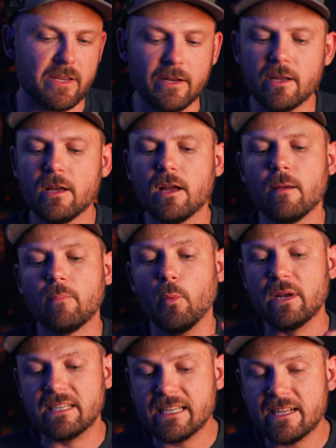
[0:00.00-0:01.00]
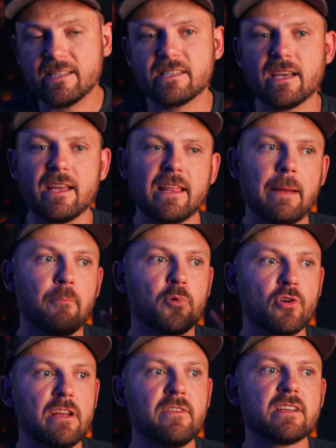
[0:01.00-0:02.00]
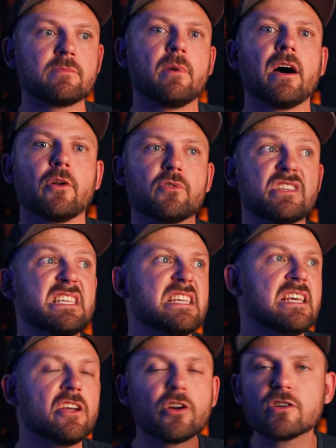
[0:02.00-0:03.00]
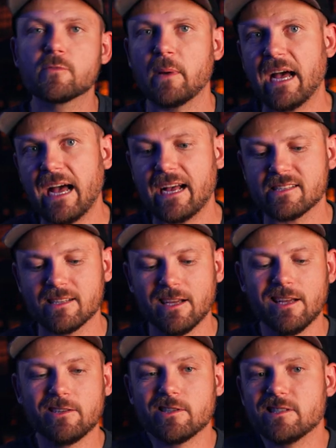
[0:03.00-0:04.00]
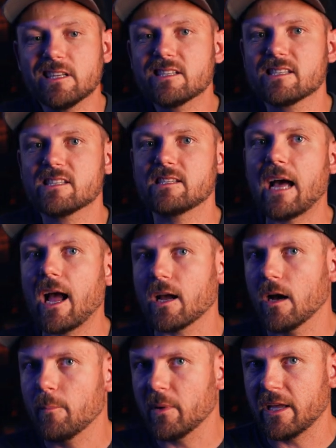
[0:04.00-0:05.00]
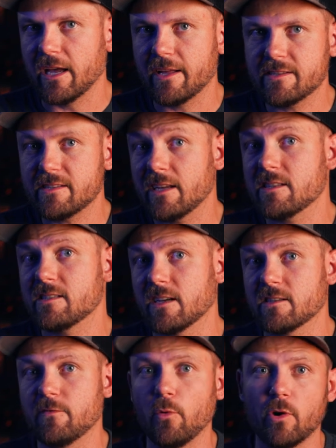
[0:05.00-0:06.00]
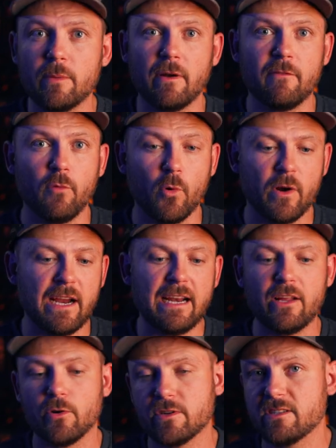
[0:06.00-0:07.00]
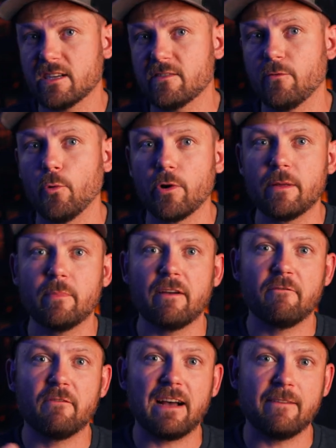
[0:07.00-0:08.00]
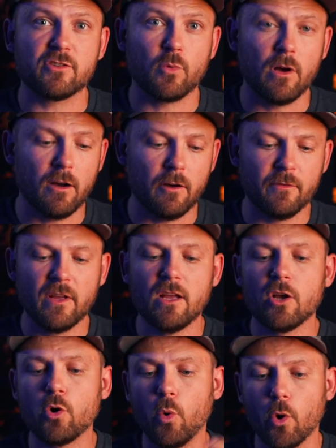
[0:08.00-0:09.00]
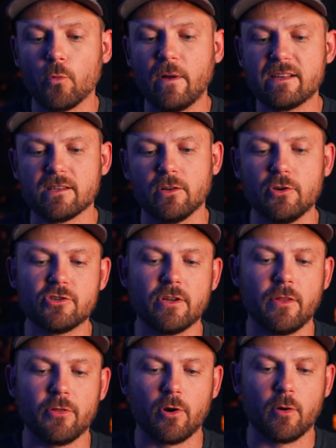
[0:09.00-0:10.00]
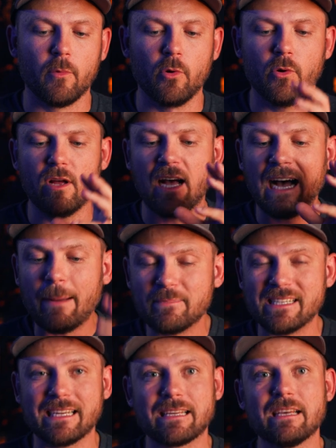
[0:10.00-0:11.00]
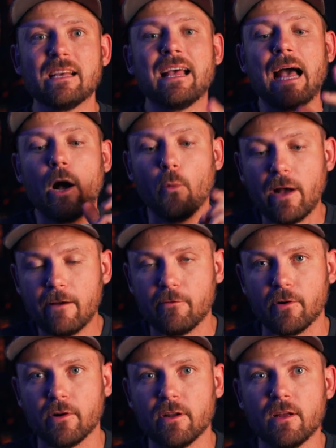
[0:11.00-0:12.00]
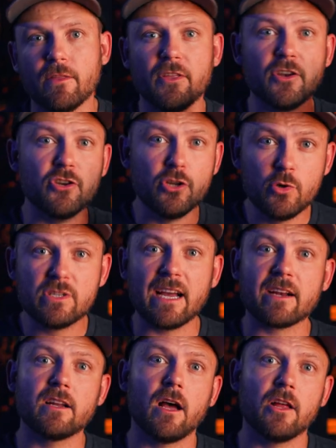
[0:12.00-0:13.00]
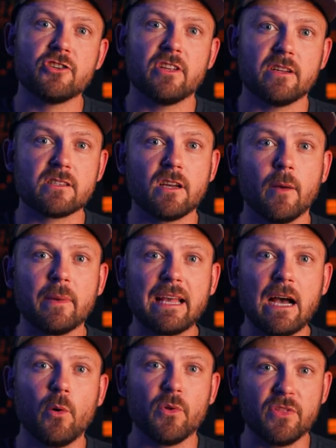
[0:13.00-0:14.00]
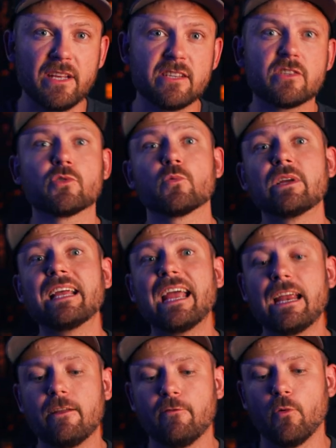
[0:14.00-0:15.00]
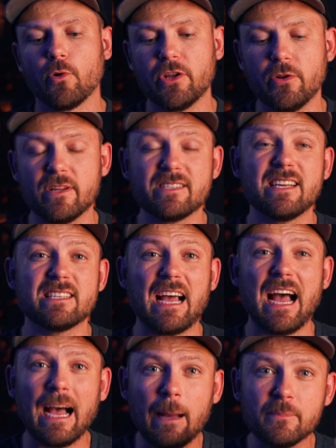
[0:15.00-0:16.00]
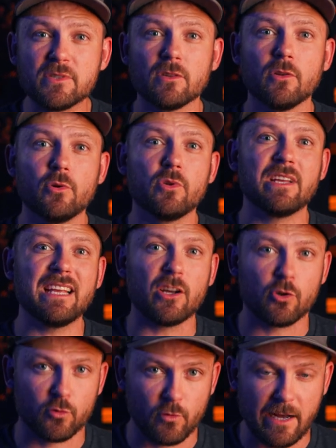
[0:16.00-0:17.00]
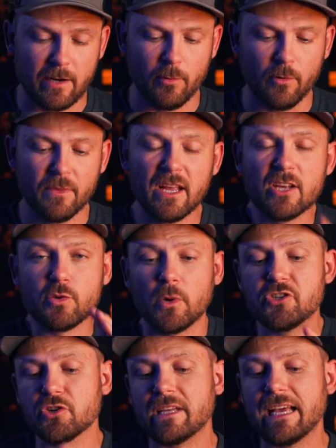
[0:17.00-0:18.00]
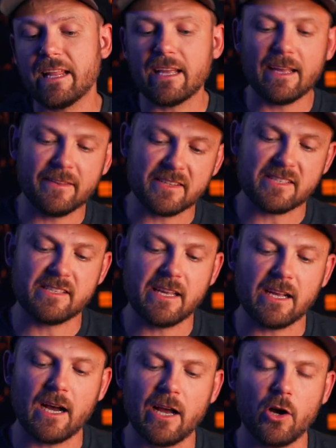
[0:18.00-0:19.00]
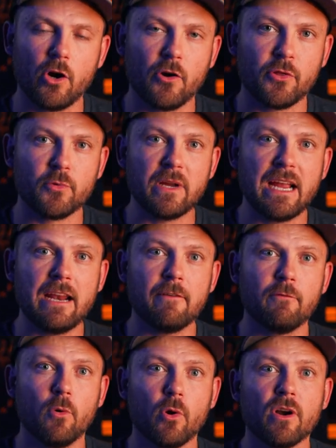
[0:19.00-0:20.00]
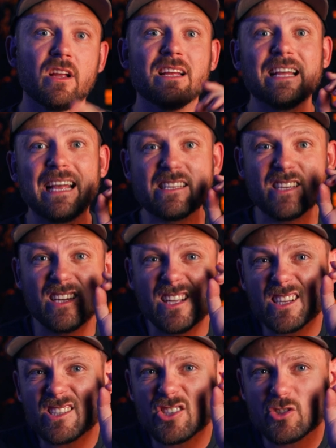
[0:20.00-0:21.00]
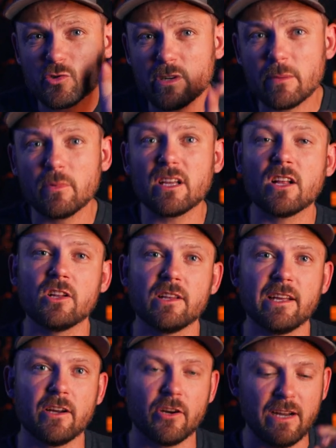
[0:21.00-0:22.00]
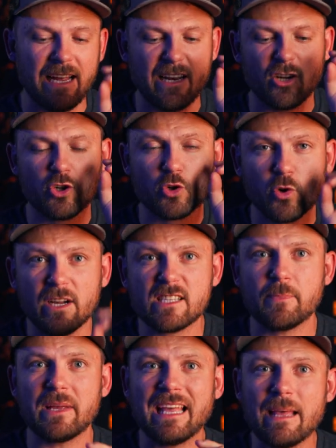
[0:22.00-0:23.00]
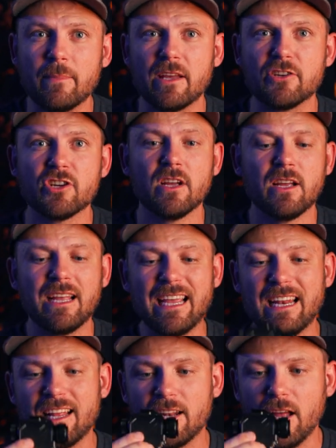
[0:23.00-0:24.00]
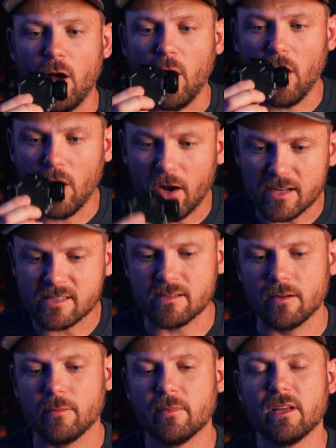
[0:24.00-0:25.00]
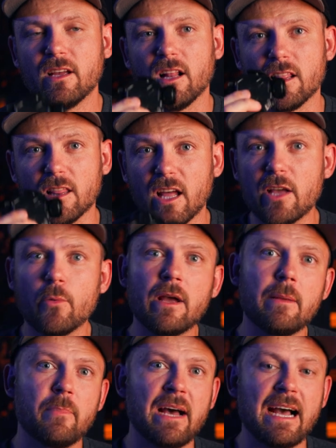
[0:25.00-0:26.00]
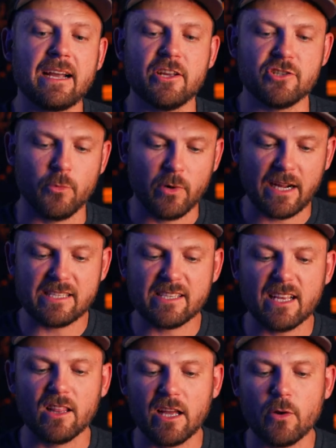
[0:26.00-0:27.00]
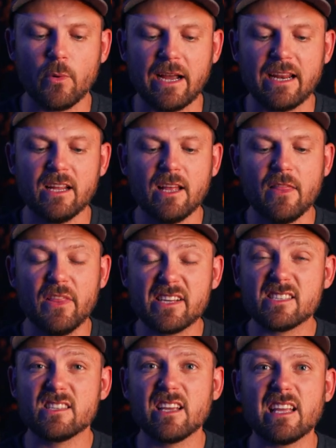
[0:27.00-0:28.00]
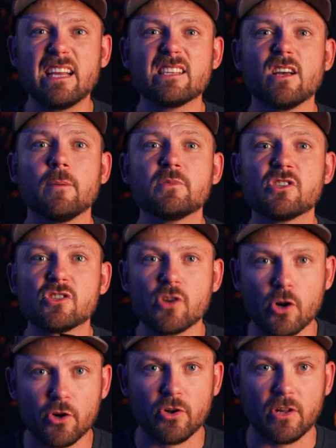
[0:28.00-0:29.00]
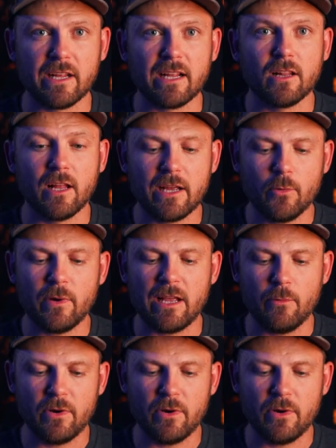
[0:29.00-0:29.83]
it, but we did say that previous models years past just didn't stack up against a 640 by 480 or 640 by 512 core resolution thermal optic. However, the new technology that is coming out with these 384 units is absolutely incredible. So what you're getting in the STINGIR 384 is an extremely clear and crisp image in an awesome lightweight package. And when I say lightweight, this thing is absurdly lightweight.